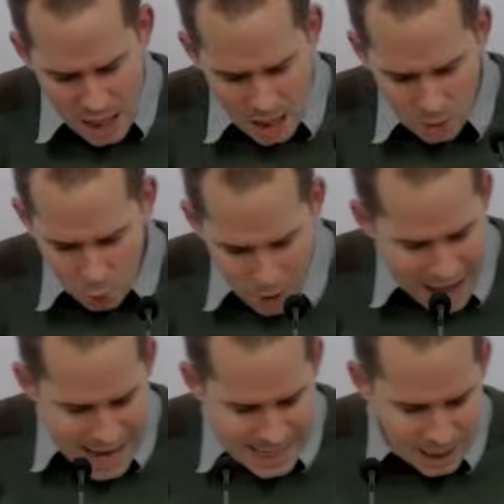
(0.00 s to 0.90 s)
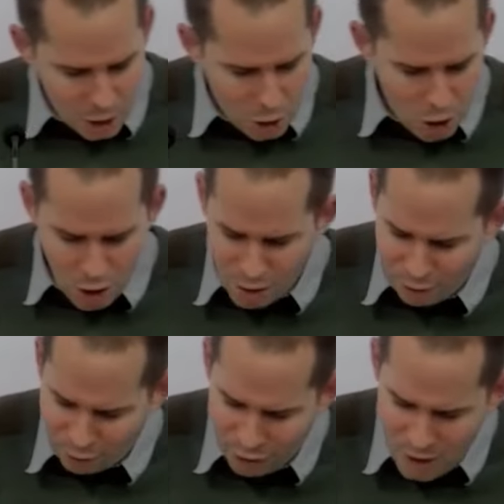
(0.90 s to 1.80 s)
way
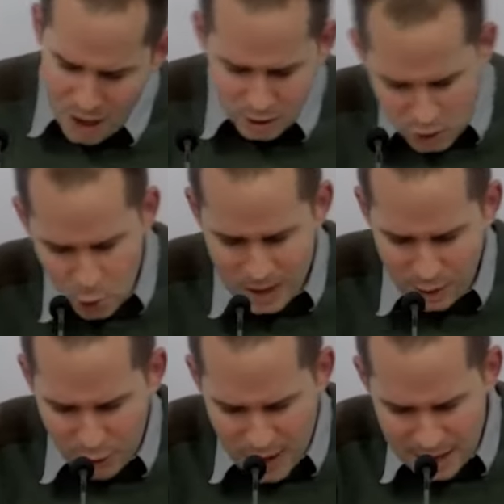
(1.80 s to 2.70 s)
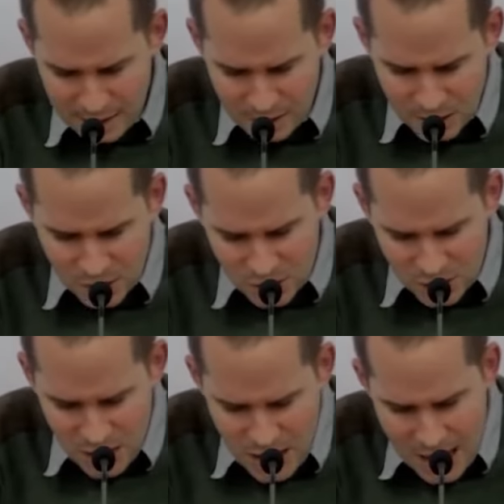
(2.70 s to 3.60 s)
of doing
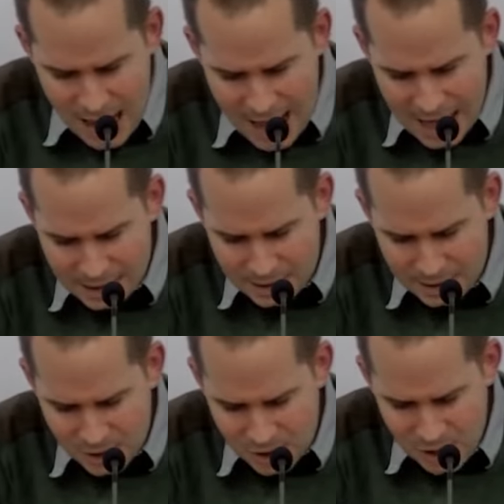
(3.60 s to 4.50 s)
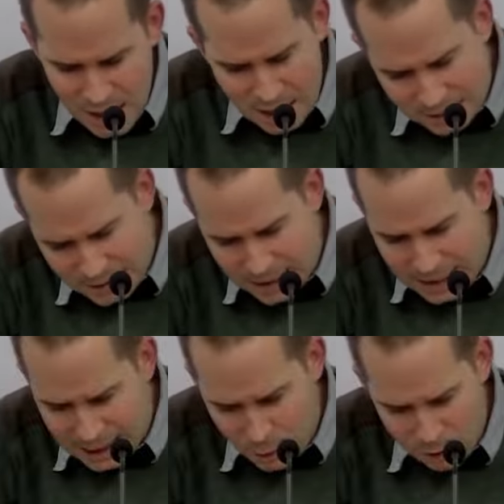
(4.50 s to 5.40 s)
things and
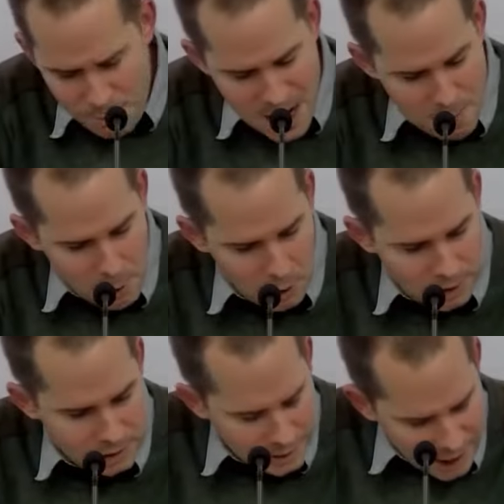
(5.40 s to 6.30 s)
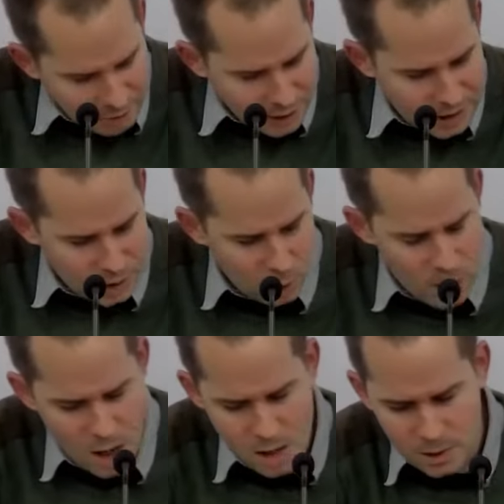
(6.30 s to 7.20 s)
dealing with people and governing the
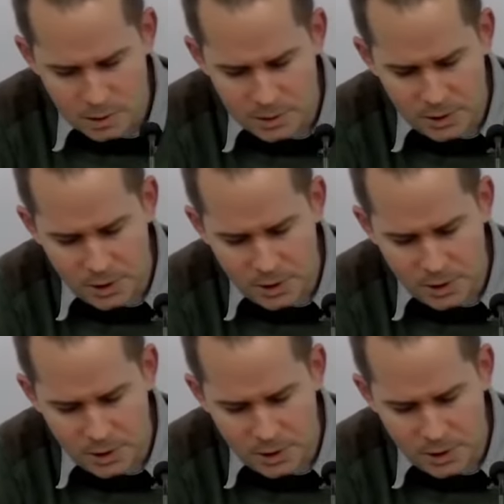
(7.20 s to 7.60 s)
world.